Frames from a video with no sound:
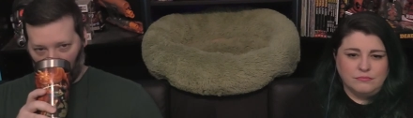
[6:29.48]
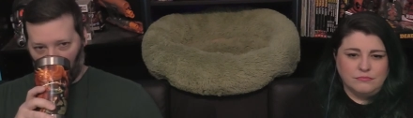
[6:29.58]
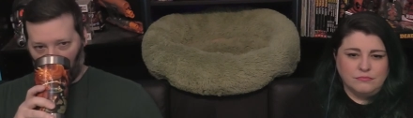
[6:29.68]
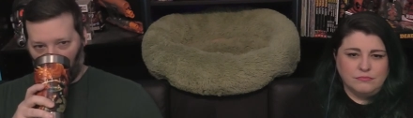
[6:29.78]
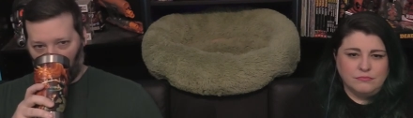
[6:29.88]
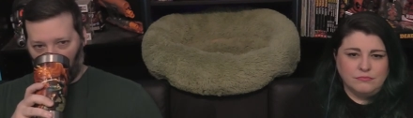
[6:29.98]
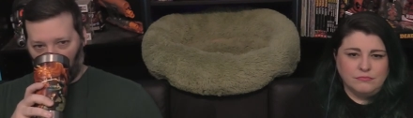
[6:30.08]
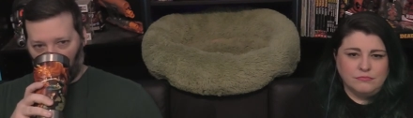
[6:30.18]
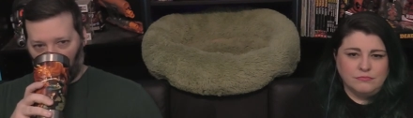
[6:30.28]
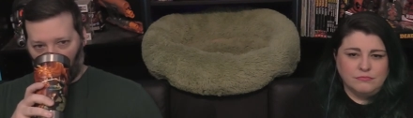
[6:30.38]

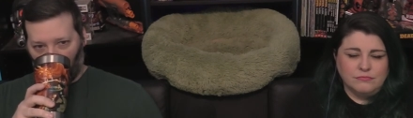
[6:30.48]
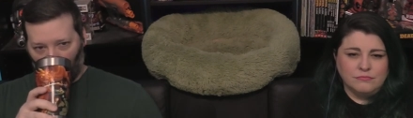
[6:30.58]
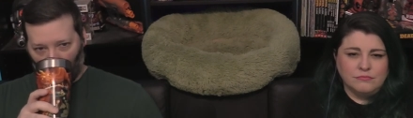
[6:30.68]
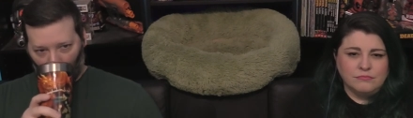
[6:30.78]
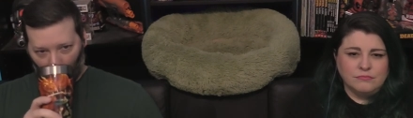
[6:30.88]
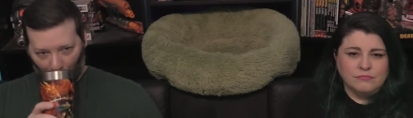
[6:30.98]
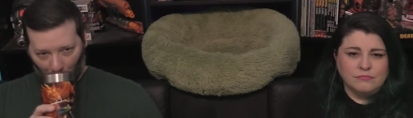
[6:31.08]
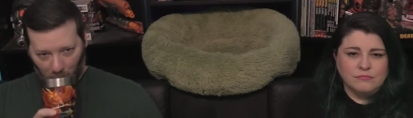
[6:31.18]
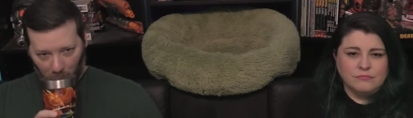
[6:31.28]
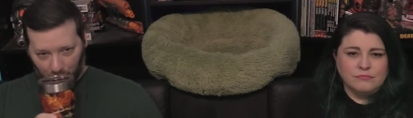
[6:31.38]
Nobody speaks.